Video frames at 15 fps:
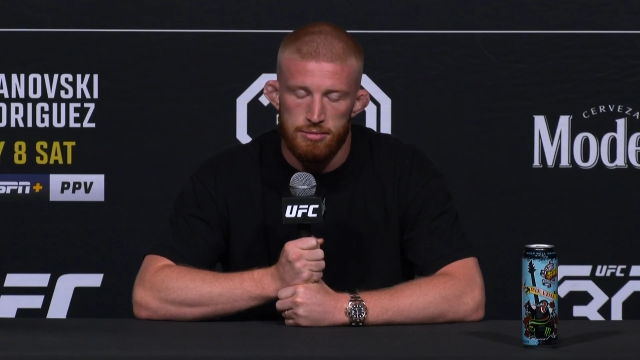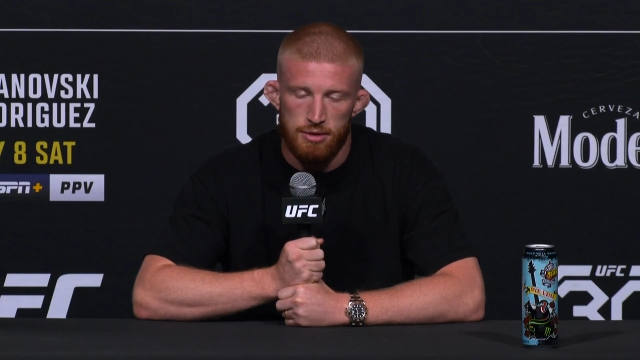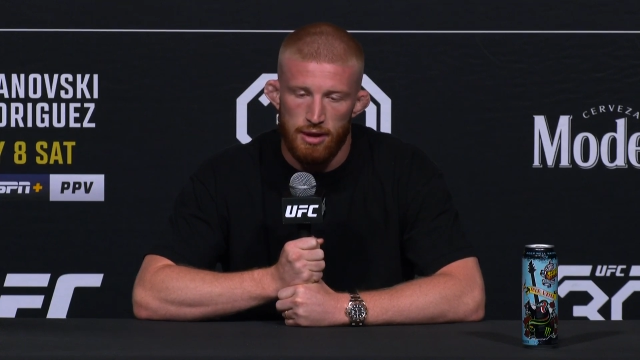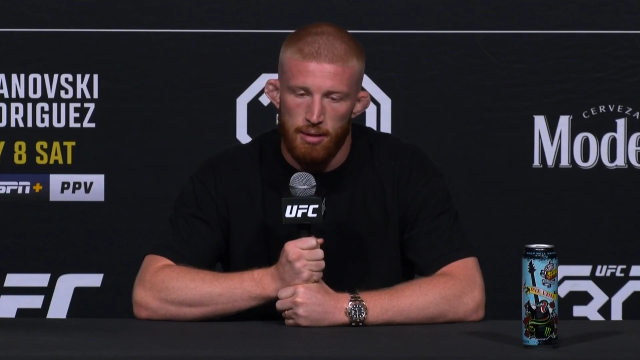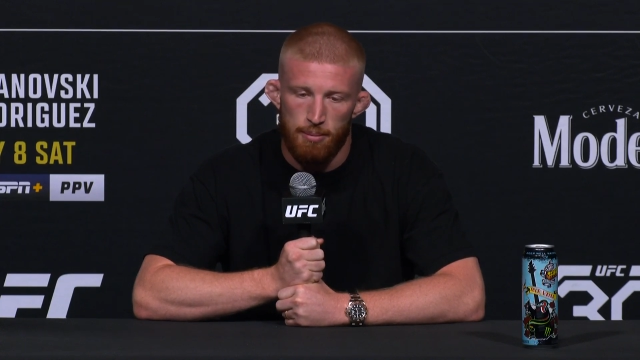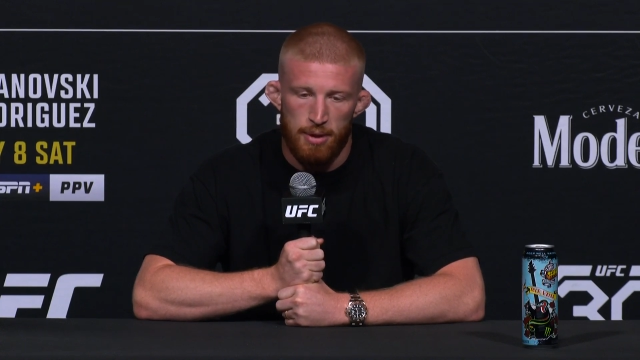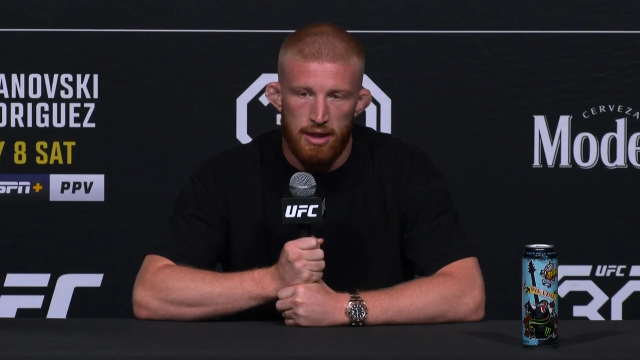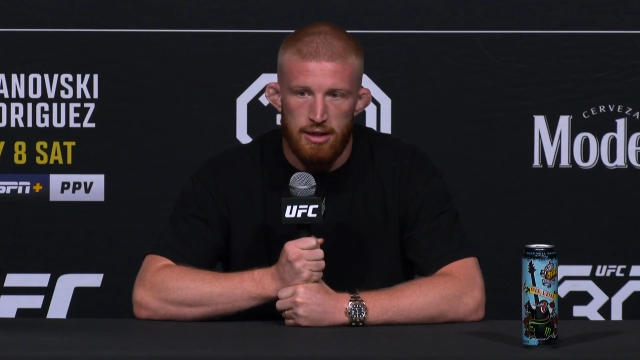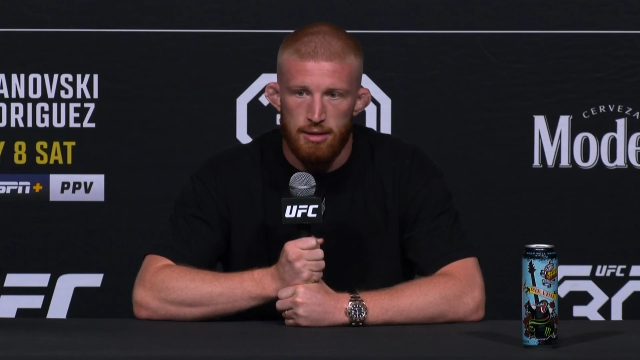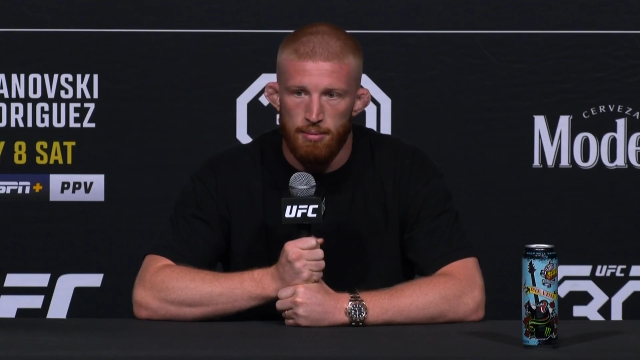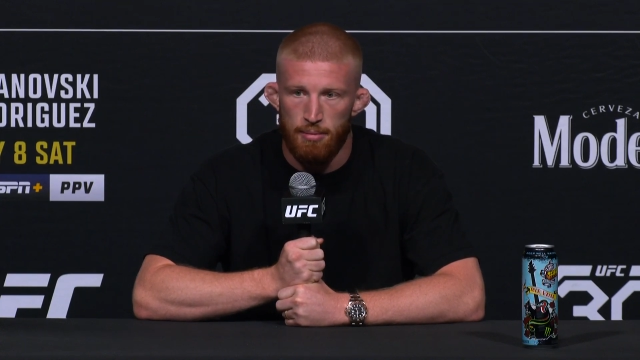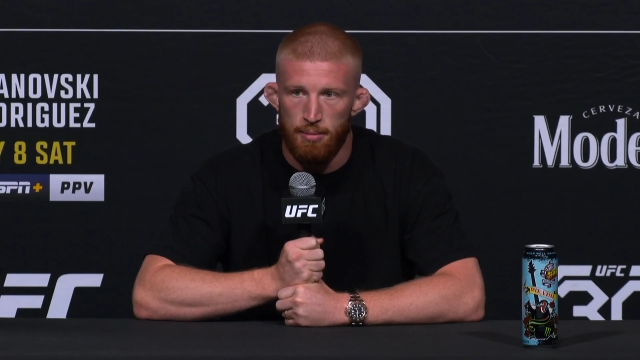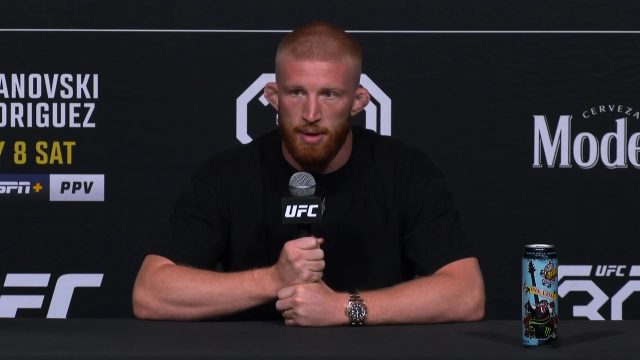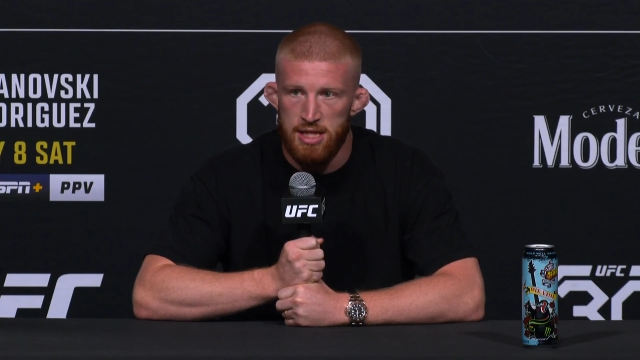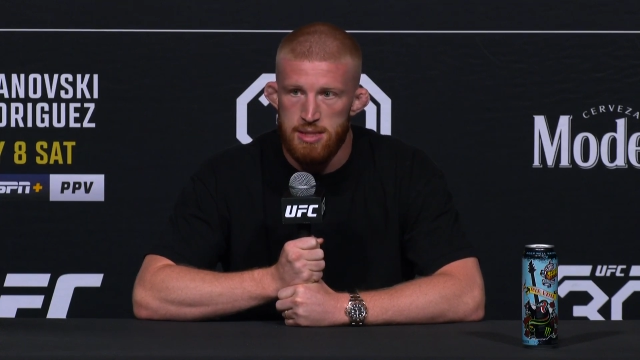compete to
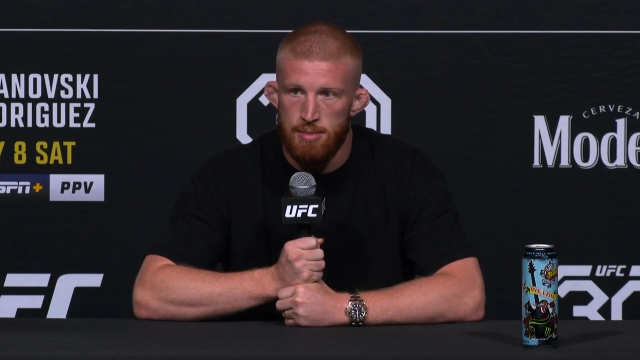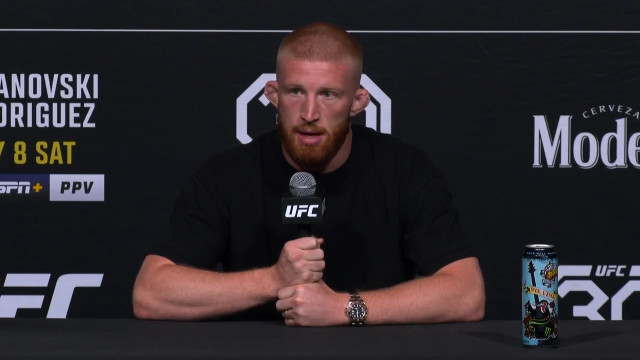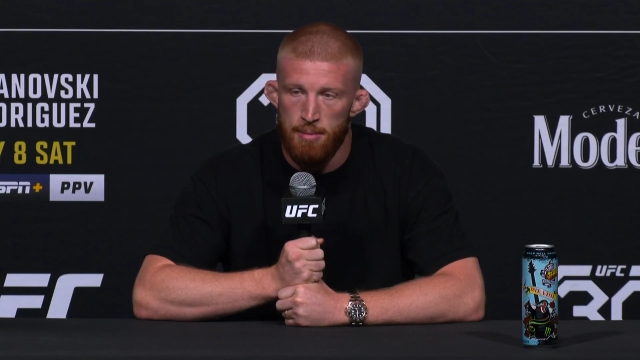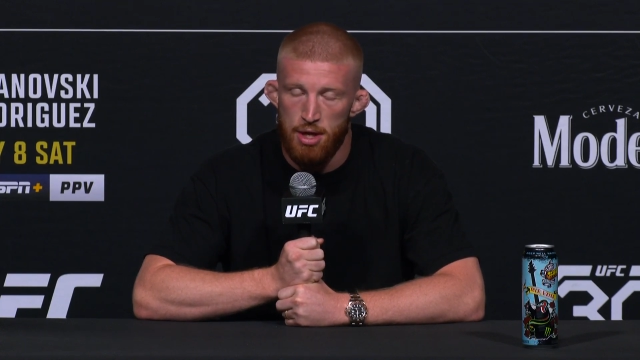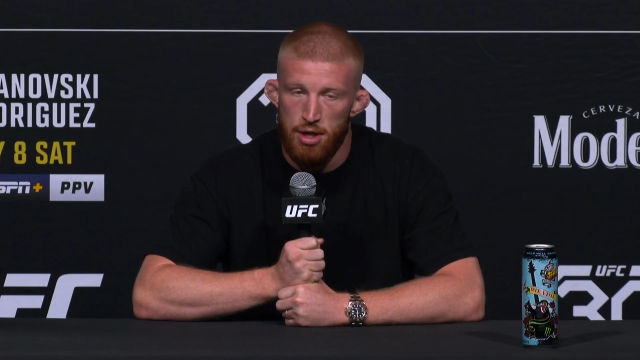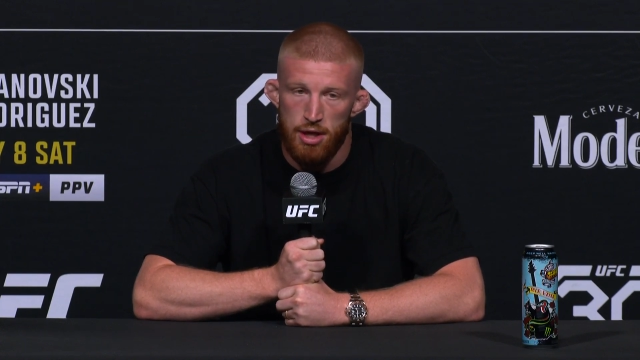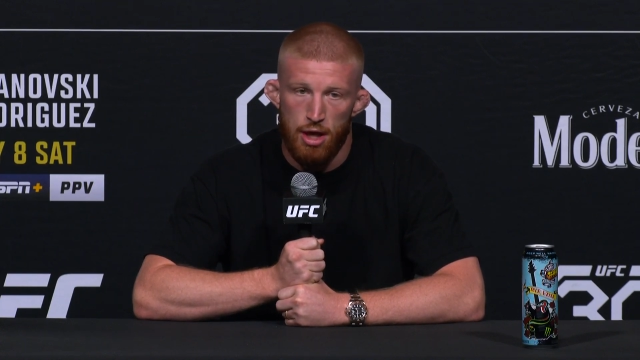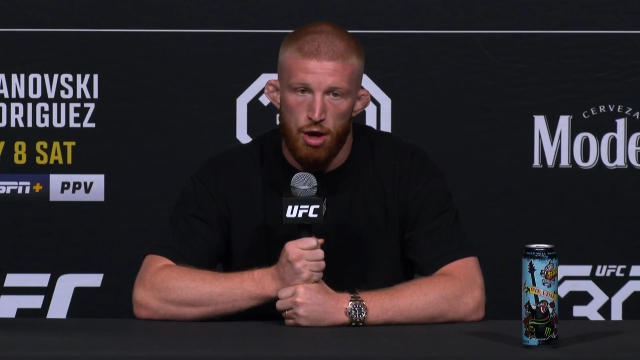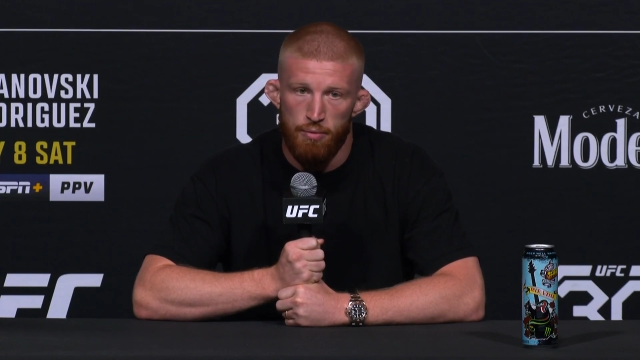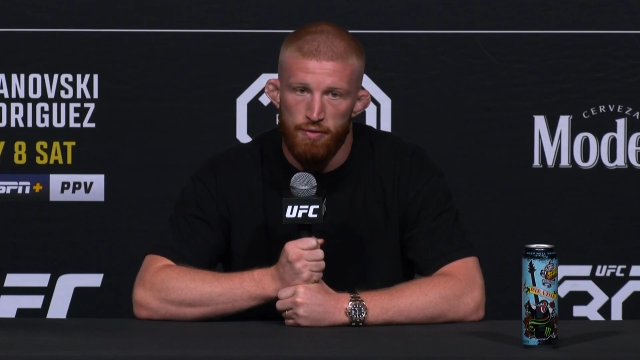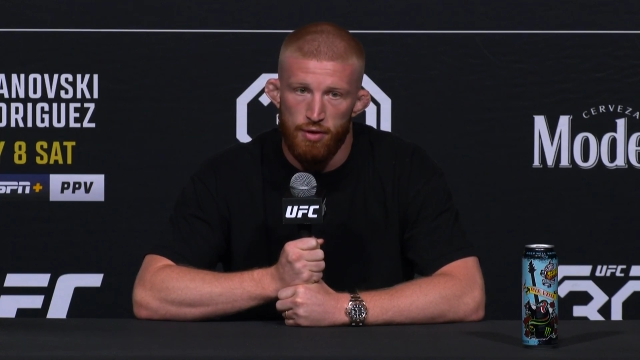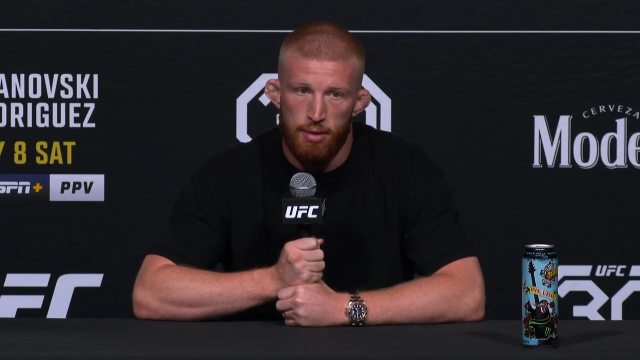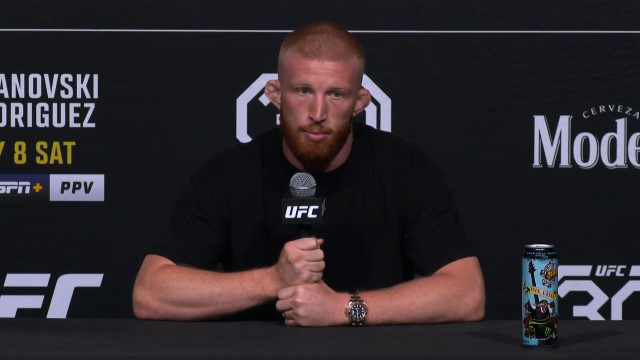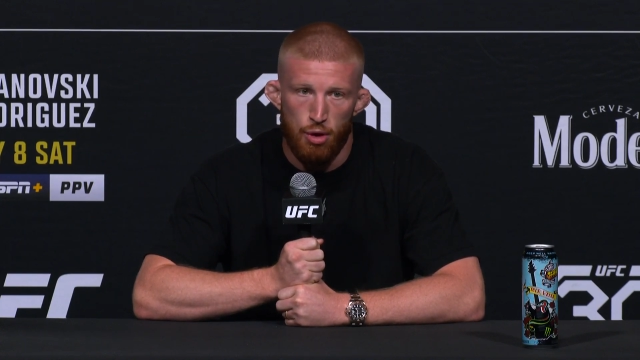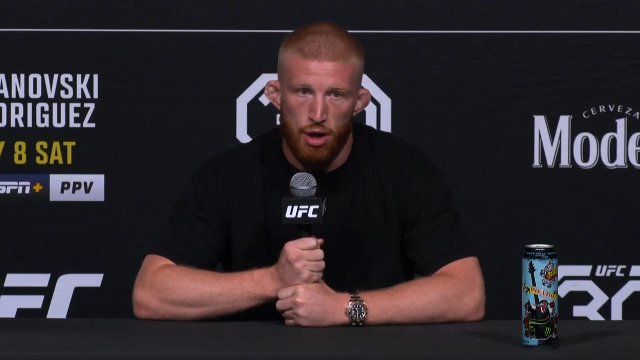the best of my ability,
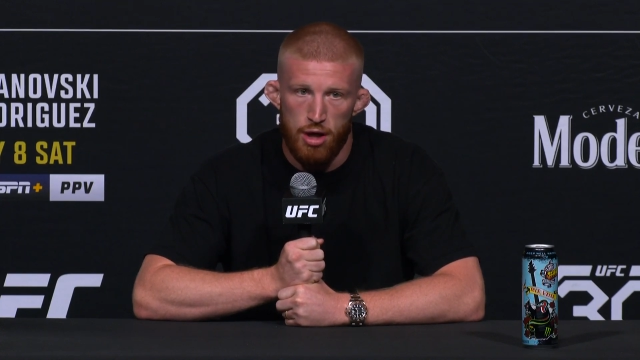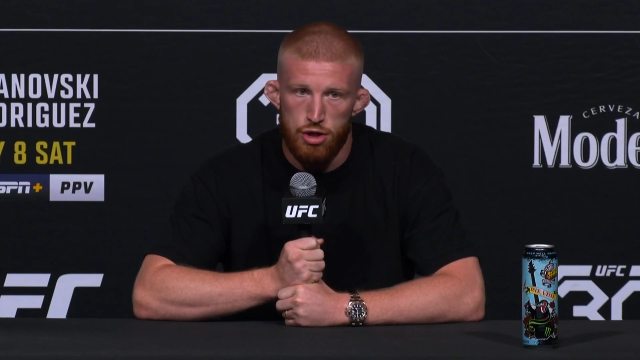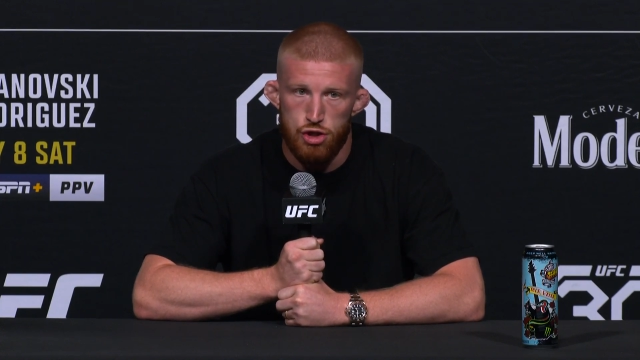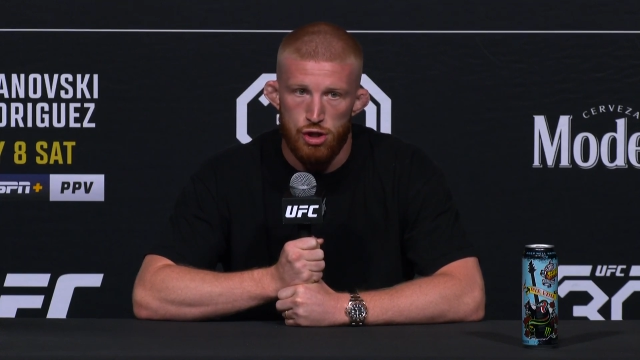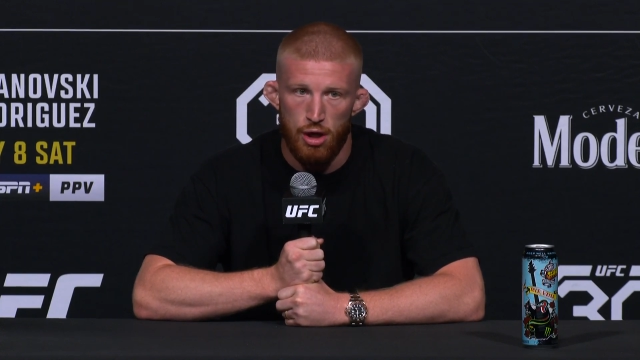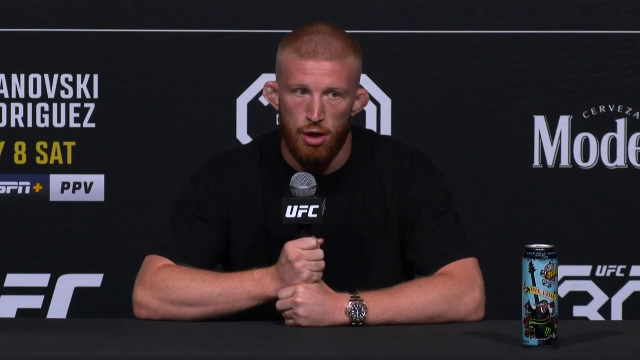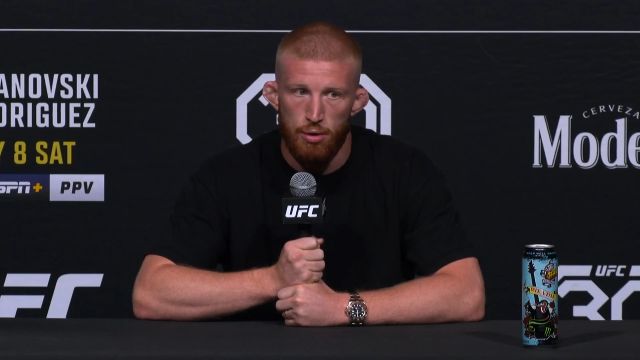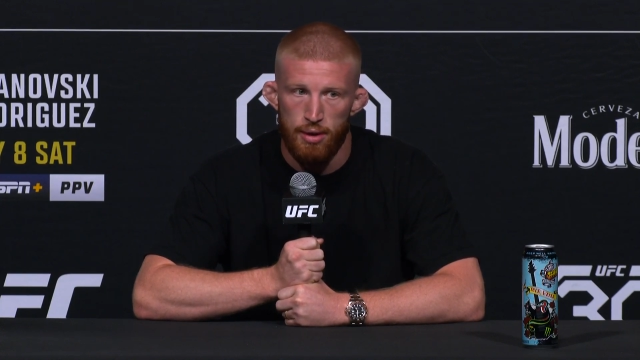hopefully put on a show.